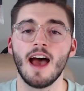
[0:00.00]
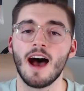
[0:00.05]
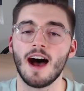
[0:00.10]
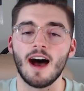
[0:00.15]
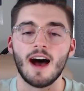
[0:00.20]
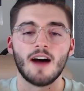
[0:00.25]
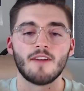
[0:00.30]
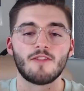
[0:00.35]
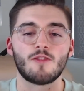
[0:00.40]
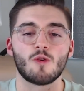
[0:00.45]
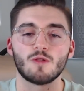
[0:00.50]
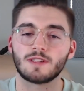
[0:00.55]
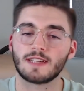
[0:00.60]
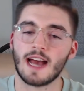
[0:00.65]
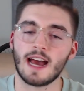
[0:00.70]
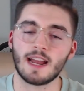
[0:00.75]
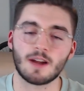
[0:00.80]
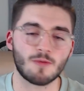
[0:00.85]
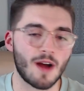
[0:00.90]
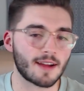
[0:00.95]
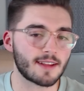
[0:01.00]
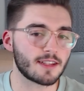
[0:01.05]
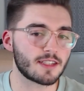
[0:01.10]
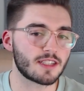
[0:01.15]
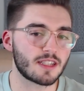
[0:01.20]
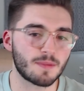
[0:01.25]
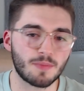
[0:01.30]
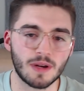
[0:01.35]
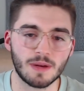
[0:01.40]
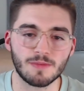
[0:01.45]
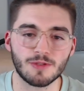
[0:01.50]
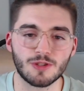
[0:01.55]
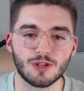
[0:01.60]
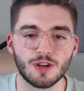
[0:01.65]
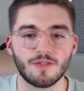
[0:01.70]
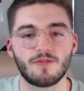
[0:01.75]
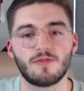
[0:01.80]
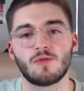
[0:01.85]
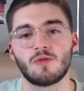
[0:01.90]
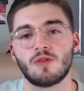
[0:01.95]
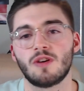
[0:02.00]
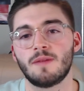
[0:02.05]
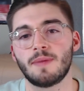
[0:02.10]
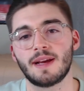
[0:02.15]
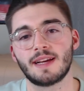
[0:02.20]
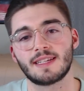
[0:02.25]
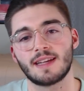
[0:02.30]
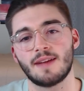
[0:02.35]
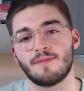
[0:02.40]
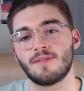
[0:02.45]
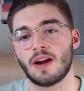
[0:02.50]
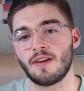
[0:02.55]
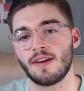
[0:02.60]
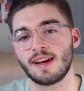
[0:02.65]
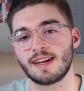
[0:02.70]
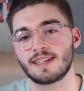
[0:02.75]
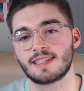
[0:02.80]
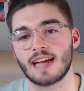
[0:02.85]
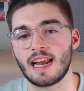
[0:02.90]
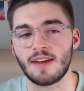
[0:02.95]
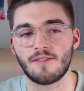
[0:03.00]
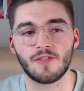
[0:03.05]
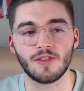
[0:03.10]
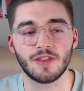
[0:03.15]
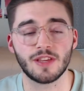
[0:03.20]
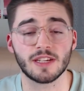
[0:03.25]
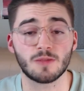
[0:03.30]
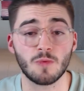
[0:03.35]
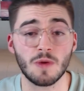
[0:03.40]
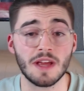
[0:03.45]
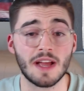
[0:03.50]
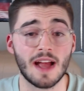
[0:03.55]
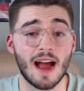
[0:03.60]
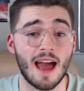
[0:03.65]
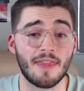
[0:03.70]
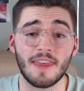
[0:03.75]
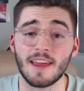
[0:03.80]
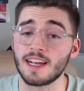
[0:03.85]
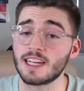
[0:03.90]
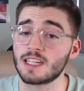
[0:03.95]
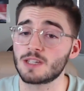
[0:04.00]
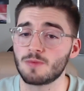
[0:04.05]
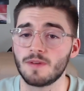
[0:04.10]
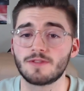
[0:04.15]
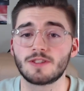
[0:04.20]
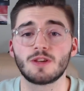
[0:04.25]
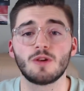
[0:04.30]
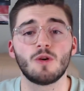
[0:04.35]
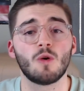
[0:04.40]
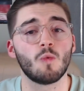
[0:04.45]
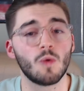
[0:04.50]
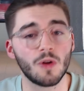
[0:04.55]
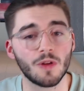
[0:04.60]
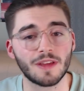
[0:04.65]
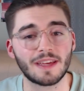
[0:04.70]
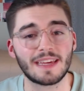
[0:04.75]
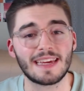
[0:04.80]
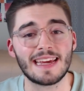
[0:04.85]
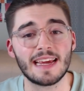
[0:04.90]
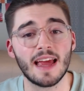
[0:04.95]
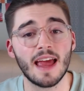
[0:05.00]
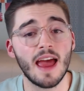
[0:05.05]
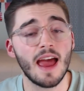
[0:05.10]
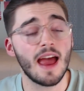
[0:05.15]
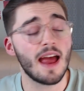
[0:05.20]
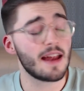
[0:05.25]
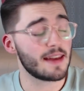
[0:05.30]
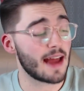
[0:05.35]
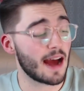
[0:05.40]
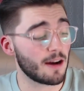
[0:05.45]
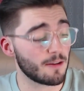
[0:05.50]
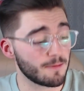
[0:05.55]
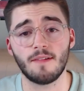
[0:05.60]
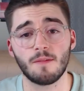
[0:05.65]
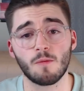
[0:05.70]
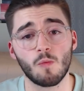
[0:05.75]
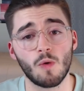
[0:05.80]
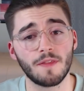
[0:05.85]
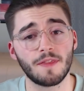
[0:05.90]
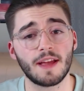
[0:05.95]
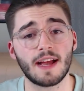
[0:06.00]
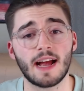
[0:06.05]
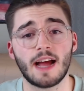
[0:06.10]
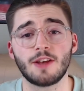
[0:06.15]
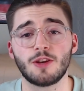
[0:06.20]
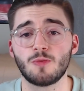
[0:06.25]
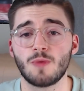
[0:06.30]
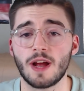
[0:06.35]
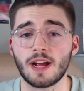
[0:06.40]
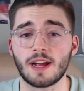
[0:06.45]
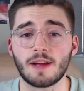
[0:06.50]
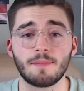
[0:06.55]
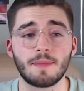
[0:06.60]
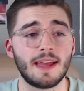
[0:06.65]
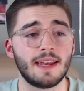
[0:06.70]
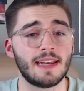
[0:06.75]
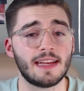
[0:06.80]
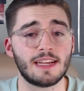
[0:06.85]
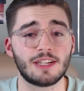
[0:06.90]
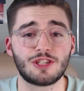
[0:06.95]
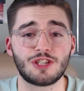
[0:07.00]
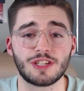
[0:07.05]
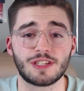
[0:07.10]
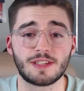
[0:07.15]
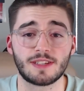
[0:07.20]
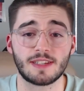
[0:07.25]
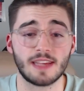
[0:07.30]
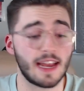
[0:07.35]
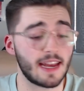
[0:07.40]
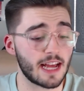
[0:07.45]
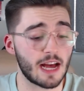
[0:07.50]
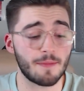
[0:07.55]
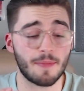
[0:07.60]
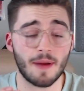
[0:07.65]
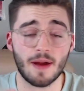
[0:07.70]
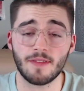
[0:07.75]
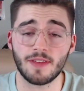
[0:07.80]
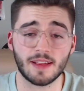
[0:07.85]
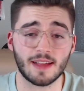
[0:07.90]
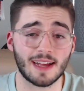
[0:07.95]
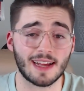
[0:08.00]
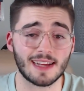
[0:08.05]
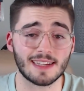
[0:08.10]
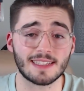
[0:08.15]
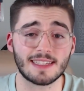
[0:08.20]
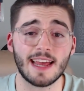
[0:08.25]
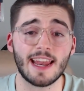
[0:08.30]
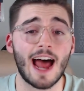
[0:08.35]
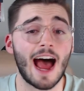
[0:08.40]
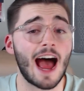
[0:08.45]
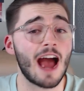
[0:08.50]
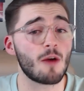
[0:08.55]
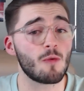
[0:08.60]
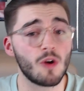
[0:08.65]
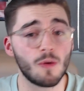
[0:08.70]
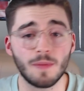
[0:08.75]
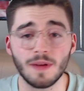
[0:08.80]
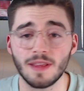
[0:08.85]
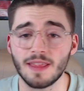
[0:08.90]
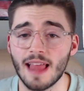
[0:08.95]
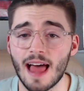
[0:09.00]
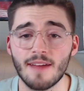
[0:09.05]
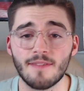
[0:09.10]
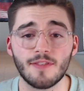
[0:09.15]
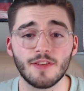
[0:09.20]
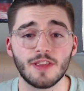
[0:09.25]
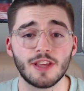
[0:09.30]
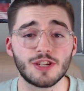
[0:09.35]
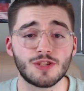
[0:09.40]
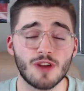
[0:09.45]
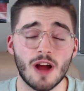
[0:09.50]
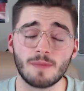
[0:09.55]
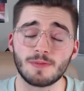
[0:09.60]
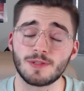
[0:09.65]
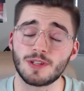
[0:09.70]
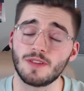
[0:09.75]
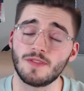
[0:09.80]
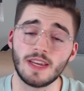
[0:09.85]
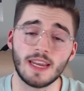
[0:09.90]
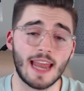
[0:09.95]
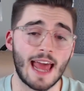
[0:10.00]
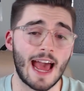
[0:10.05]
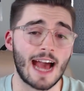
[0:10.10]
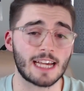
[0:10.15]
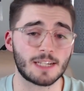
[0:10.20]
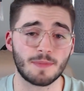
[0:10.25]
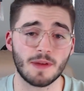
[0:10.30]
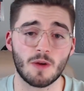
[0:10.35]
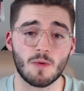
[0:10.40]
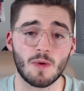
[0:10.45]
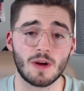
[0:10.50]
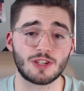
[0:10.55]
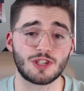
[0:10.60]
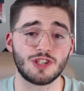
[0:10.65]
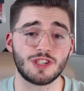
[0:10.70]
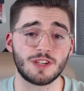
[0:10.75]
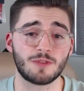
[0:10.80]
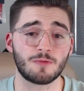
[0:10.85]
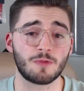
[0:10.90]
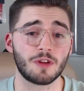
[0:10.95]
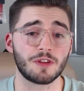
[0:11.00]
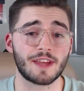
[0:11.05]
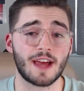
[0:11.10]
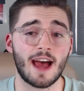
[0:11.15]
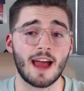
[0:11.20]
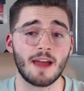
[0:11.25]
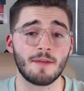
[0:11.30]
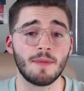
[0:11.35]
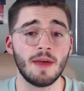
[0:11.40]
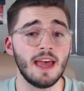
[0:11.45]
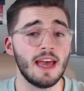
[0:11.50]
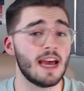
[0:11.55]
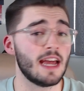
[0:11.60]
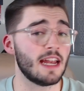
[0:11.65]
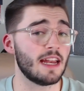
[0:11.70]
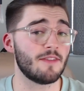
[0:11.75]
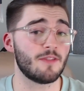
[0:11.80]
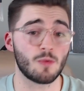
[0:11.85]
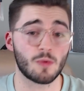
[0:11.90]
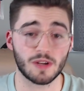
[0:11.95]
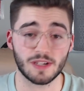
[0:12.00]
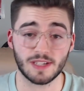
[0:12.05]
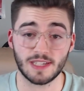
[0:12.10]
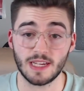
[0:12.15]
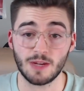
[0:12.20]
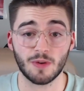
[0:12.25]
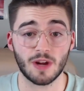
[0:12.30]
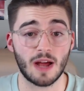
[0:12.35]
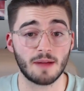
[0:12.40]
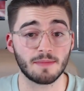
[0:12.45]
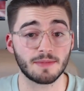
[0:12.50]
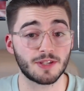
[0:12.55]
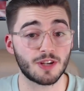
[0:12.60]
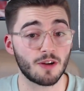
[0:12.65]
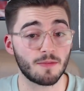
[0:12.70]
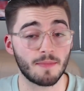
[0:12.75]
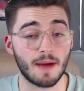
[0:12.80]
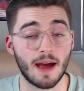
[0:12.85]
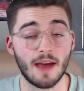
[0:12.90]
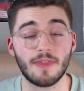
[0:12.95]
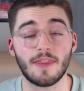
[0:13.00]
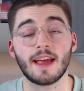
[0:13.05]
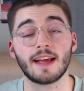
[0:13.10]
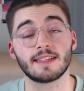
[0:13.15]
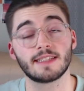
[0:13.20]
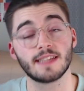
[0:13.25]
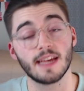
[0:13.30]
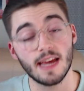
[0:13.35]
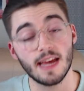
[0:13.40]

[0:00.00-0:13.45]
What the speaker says: Of course, had to rock the Supreme shirt for it, because I'm very excited for this week. I think SwiftSole will eat. Now, one thing I do recommend is just setting up everything. Like I said, I will be live for this drop, so if you need to ask me questions in real time, and if you want to see when I'm starting my things,